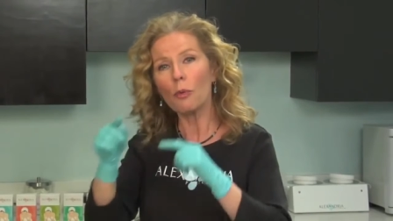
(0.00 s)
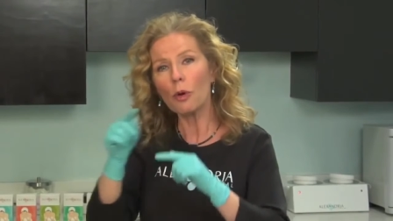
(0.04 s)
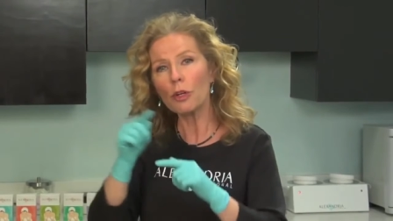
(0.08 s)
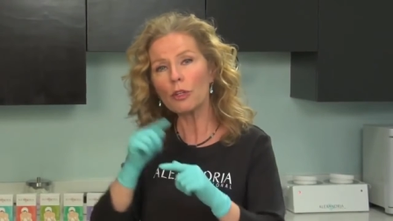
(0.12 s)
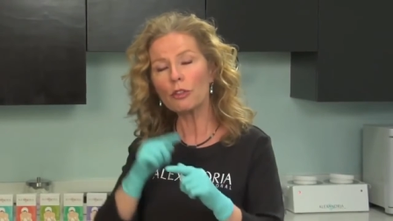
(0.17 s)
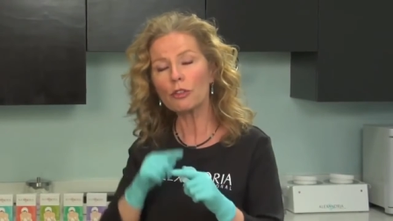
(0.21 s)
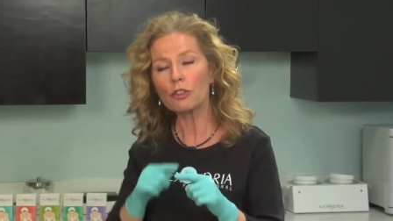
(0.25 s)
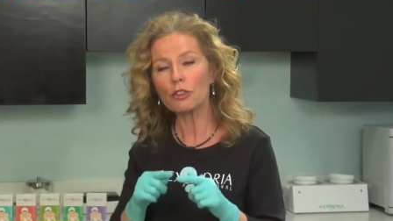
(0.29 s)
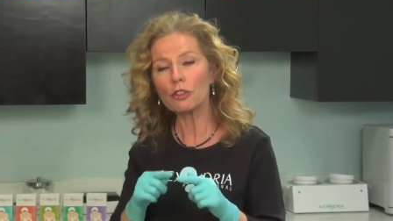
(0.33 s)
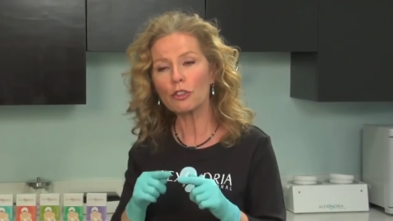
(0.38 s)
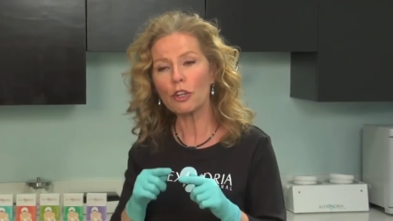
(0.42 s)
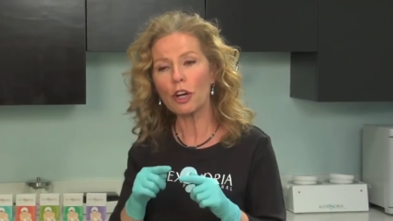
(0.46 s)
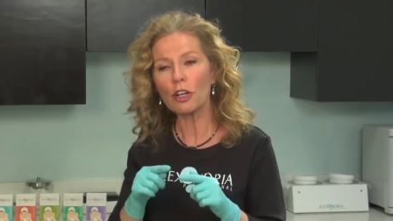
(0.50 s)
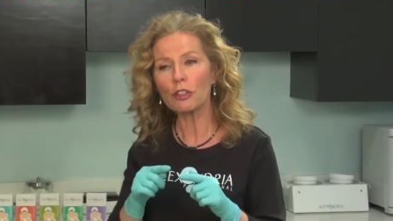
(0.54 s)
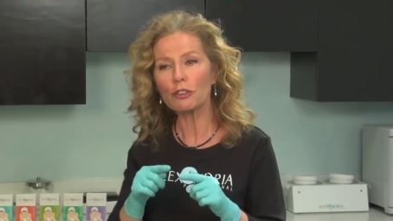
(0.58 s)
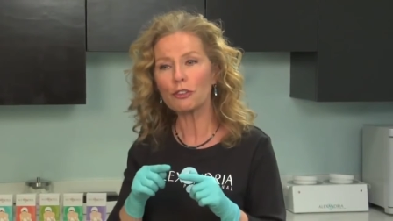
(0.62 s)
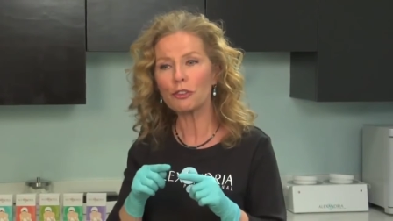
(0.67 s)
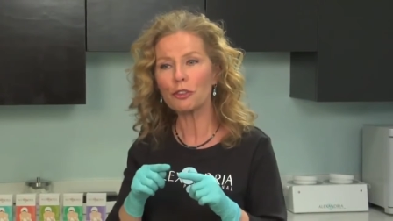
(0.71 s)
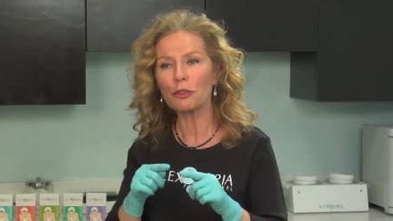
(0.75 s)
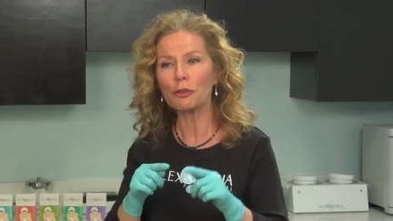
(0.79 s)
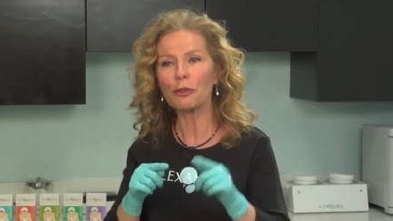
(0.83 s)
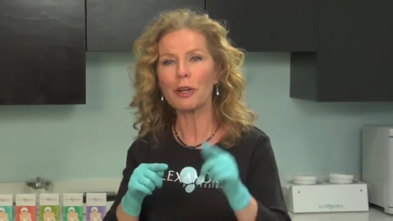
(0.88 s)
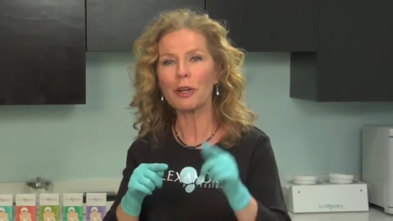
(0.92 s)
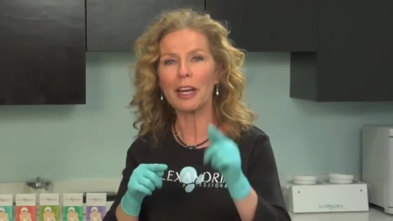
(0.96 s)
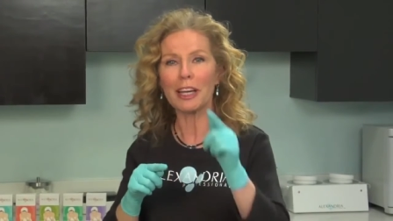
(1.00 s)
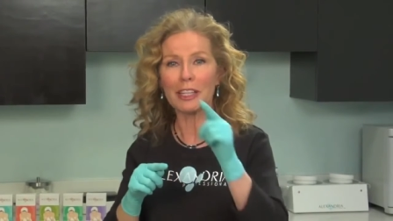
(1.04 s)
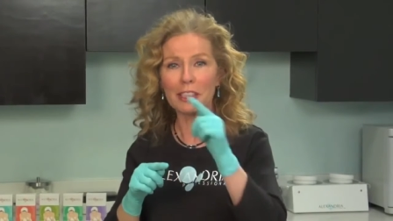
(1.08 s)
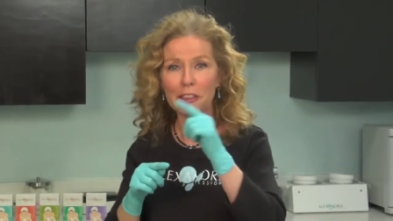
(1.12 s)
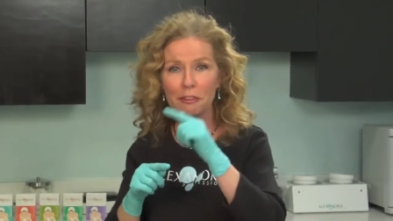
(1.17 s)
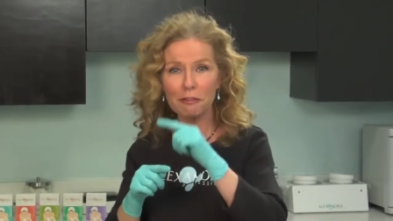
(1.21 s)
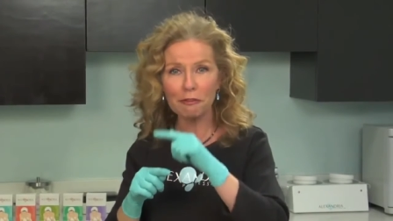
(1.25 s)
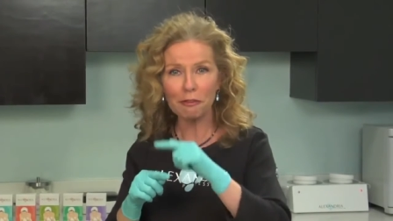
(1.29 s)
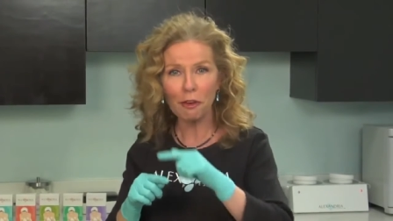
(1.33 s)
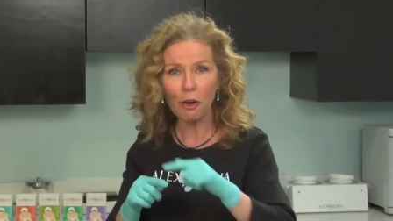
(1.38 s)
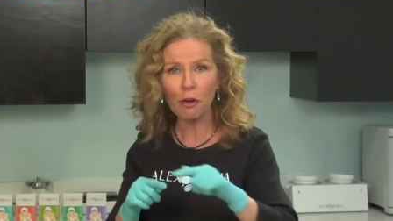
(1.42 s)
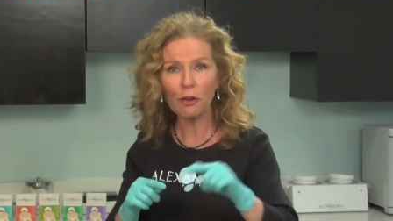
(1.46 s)
when you start to
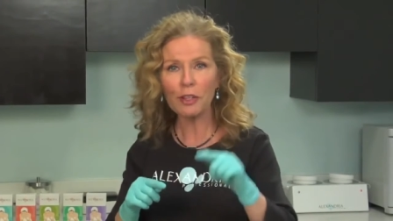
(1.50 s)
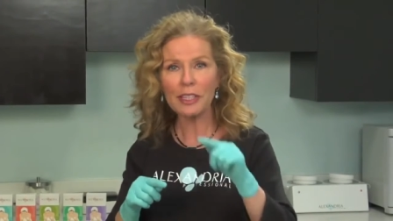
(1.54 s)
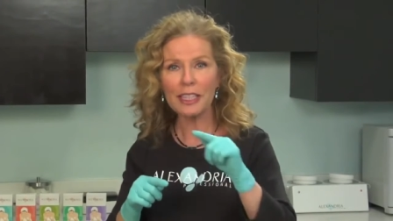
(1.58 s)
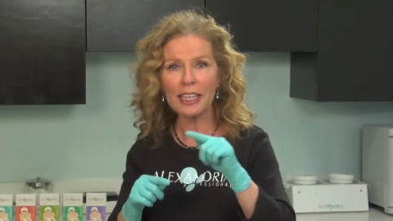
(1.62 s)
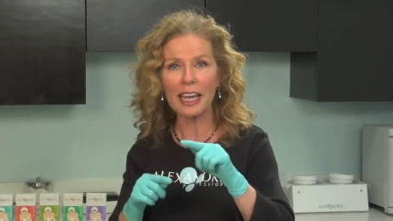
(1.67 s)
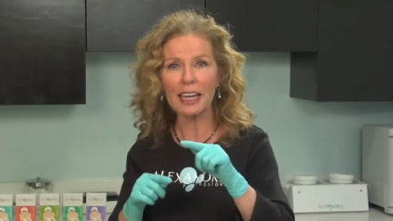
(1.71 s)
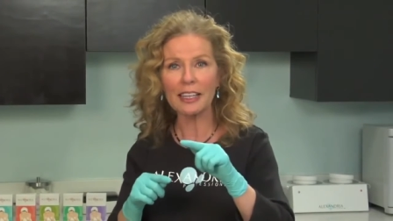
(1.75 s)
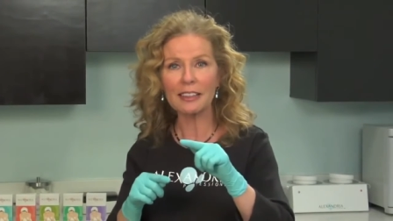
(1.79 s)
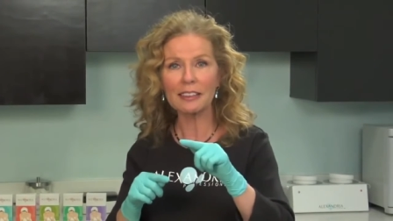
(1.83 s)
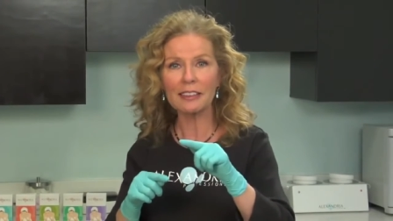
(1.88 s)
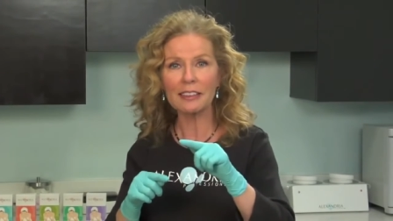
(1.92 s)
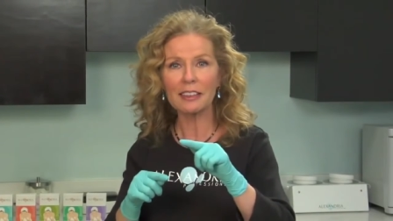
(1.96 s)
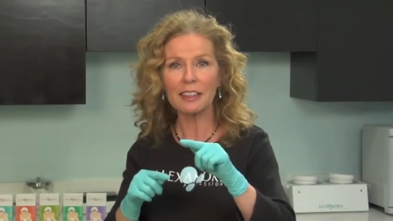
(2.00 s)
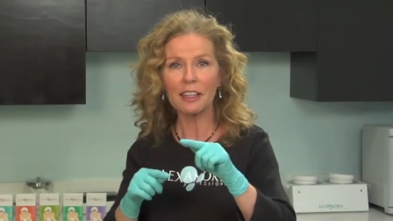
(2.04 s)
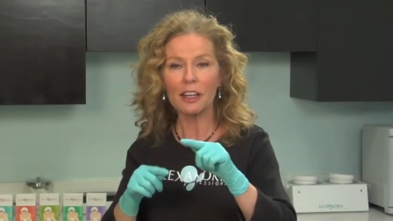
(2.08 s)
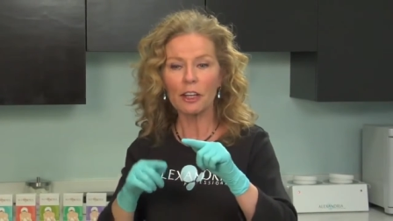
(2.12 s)
exfoliate,